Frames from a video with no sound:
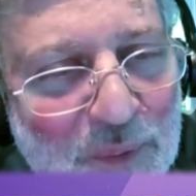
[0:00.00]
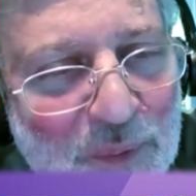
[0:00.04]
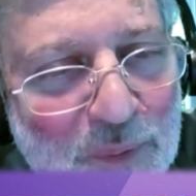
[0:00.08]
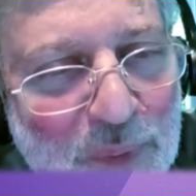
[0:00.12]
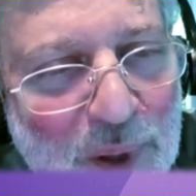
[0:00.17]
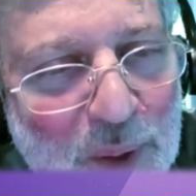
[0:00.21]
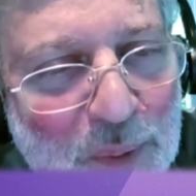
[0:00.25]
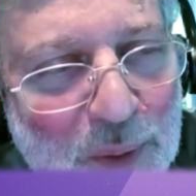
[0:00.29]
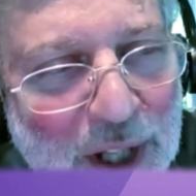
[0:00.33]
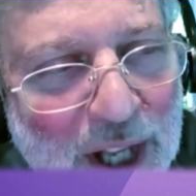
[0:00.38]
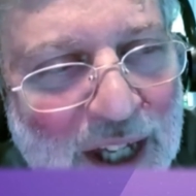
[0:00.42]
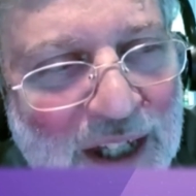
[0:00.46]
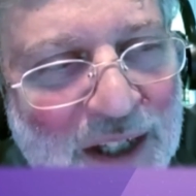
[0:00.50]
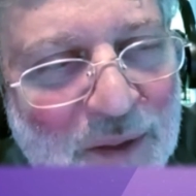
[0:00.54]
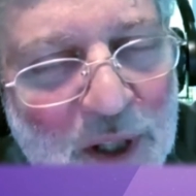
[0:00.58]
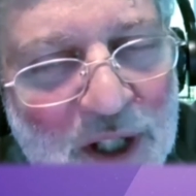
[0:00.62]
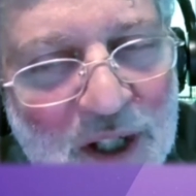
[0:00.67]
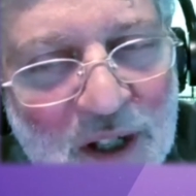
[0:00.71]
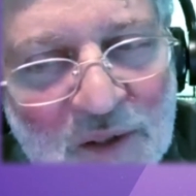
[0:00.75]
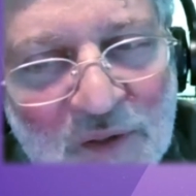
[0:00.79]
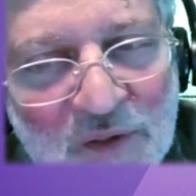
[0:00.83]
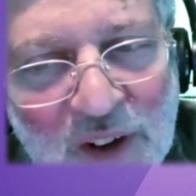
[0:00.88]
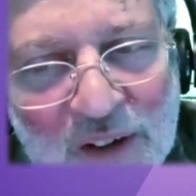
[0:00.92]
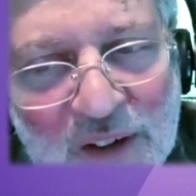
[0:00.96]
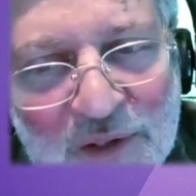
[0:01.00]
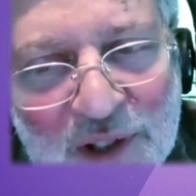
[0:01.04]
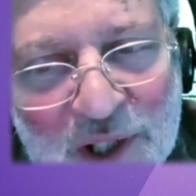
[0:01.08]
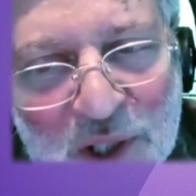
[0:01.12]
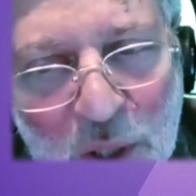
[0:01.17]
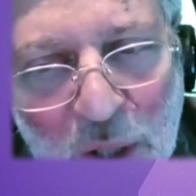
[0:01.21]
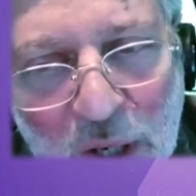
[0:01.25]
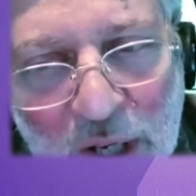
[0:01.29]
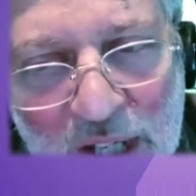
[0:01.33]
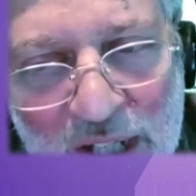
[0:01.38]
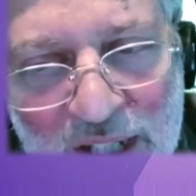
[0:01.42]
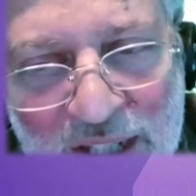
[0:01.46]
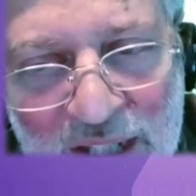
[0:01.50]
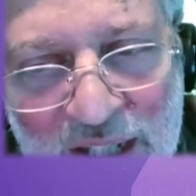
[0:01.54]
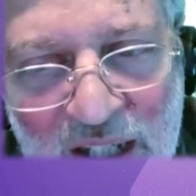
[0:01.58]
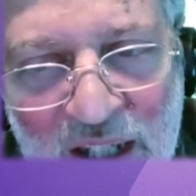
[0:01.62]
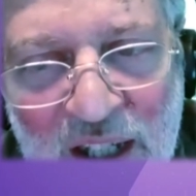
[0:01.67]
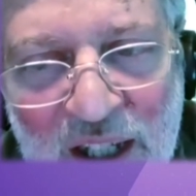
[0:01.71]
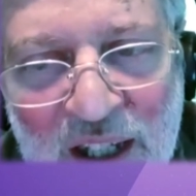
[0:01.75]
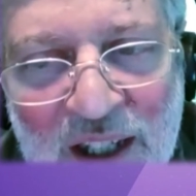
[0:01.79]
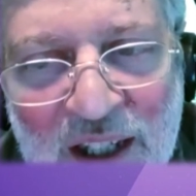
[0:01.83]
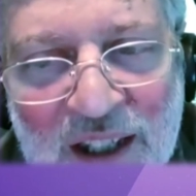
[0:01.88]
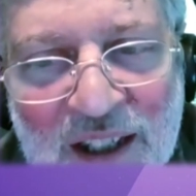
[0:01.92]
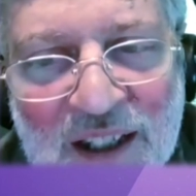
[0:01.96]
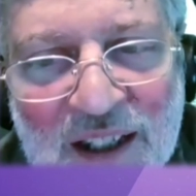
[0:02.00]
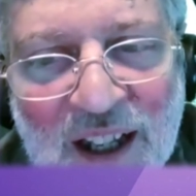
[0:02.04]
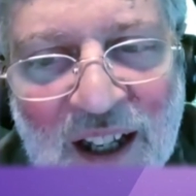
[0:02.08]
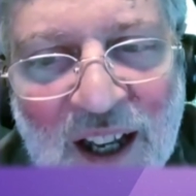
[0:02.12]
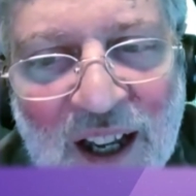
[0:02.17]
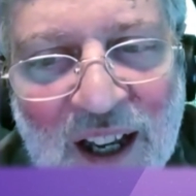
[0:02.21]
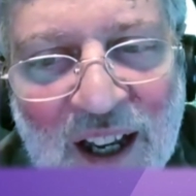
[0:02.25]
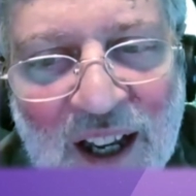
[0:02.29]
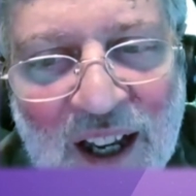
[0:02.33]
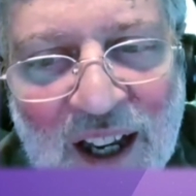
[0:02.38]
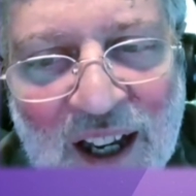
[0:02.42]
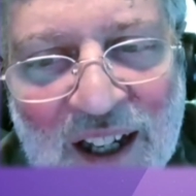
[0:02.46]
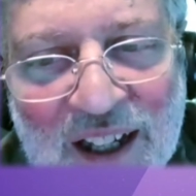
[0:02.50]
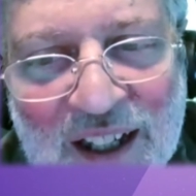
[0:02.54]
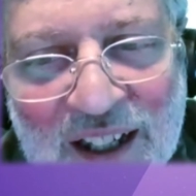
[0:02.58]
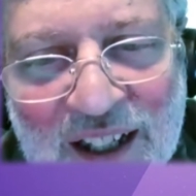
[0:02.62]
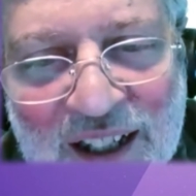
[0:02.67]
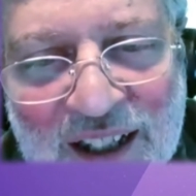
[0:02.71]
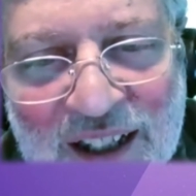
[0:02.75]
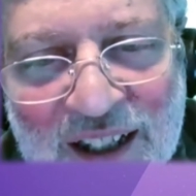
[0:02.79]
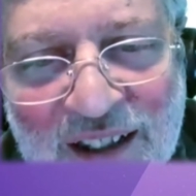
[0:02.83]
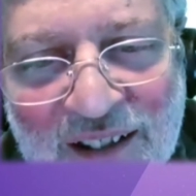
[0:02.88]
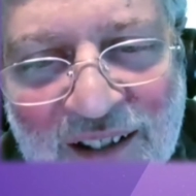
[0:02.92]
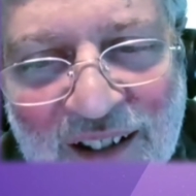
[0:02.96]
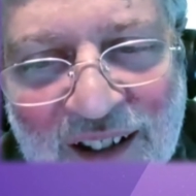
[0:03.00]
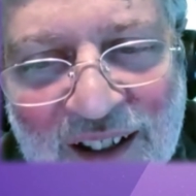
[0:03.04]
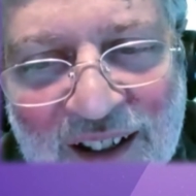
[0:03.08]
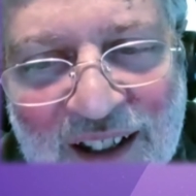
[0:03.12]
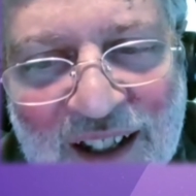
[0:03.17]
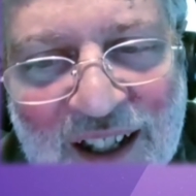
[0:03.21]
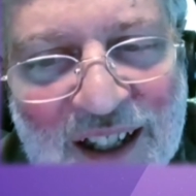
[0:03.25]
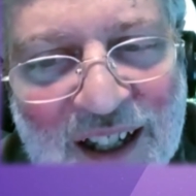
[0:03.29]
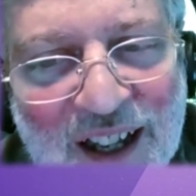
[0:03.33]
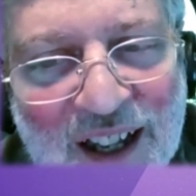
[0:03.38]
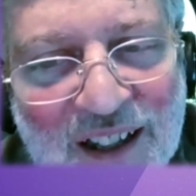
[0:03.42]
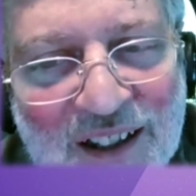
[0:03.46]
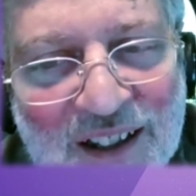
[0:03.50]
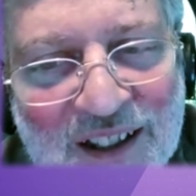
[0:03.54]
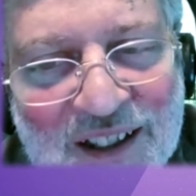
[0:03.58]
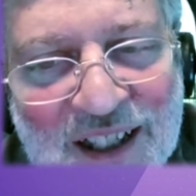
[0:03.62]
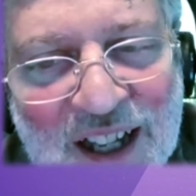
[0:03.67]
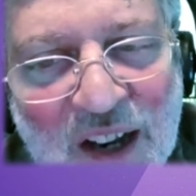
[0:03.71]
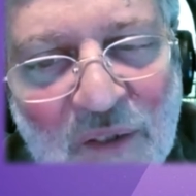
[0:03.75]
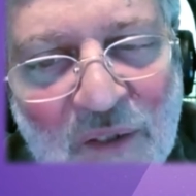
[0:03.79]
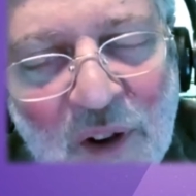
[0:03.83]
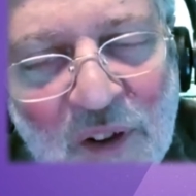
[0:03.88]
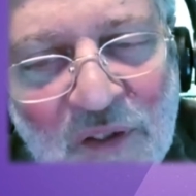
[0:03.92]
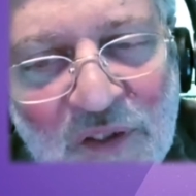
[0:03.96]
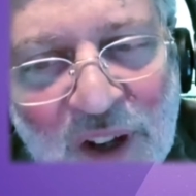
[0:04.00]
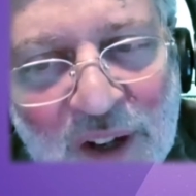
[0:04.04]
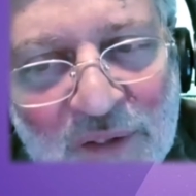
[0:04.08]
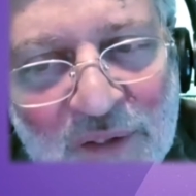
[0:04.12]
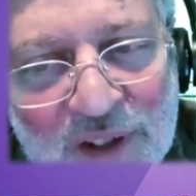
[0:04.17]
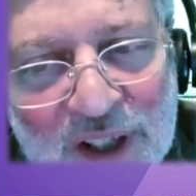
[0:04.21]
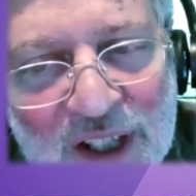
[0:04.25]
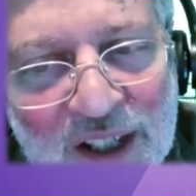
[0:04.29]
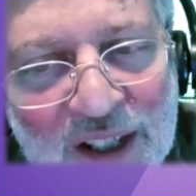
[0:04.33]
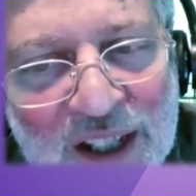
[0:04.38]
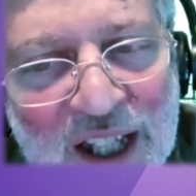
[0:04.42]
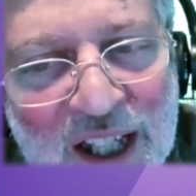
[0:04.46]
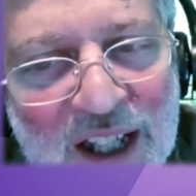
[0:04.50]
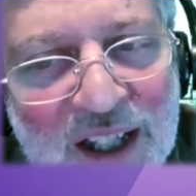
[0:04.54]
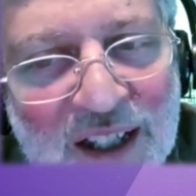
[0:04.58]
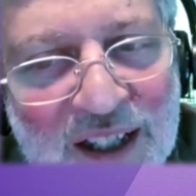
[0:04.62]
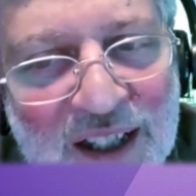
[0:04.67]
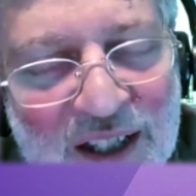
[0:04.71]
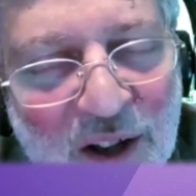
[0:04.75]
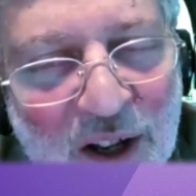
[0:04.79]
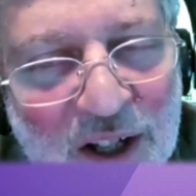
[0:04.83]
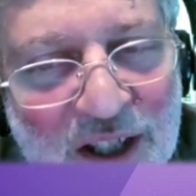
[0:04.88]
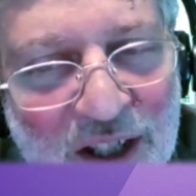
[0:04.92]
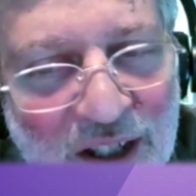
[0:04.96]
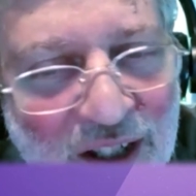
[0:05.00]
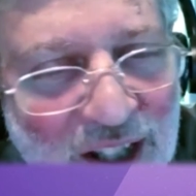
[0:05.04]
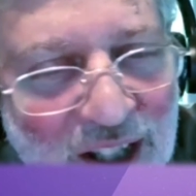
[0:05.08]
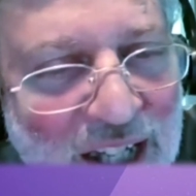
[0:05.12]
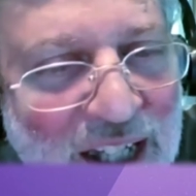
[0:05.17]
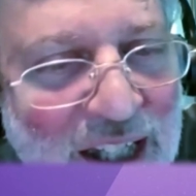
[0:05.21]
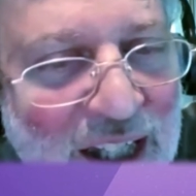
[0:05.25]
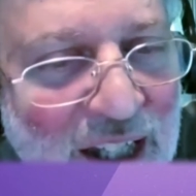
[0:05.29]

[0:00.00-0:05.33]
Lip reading: people ask what your favorite song is, and there's never a favorite. Songs are like